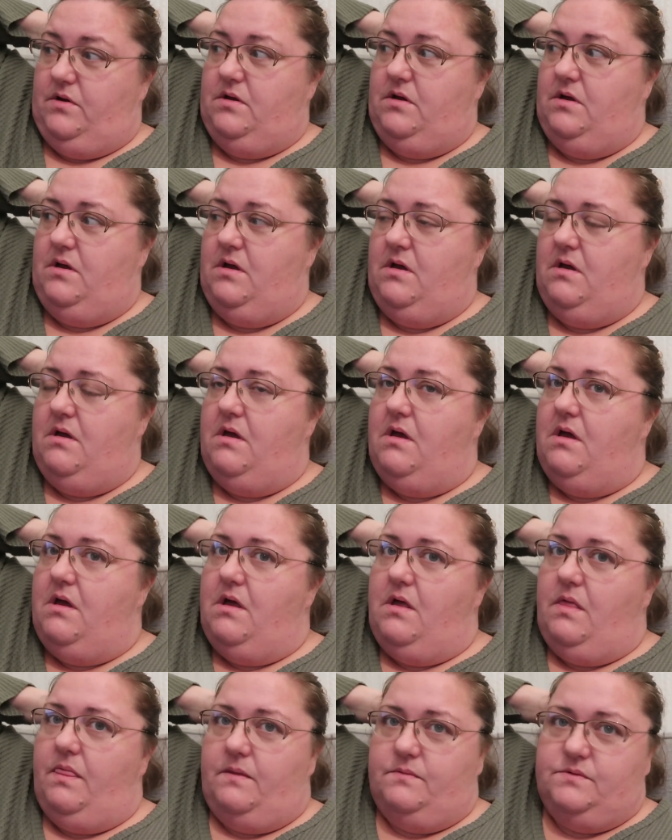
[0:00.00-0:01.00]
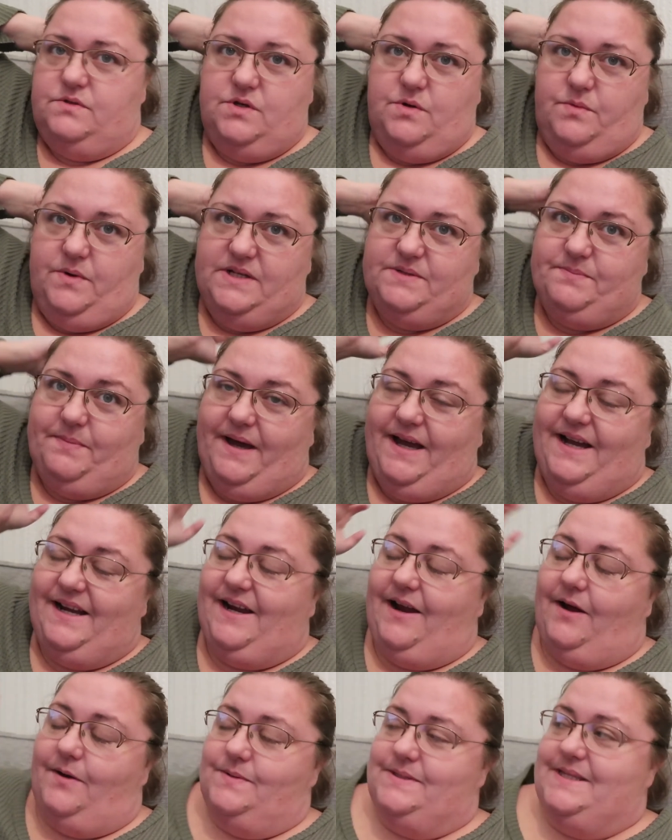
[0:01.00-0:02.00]
There was nowhere to
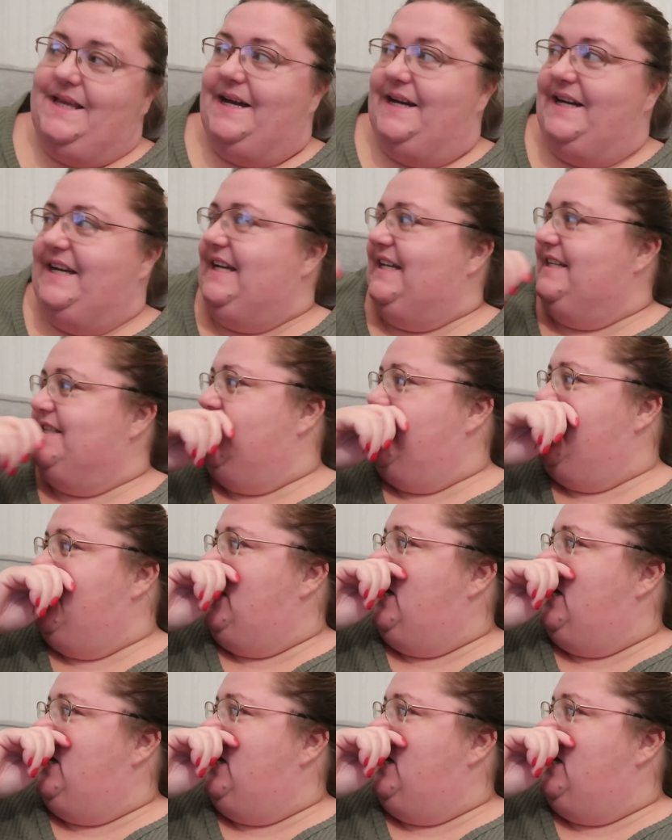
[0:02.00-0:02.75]
park outside,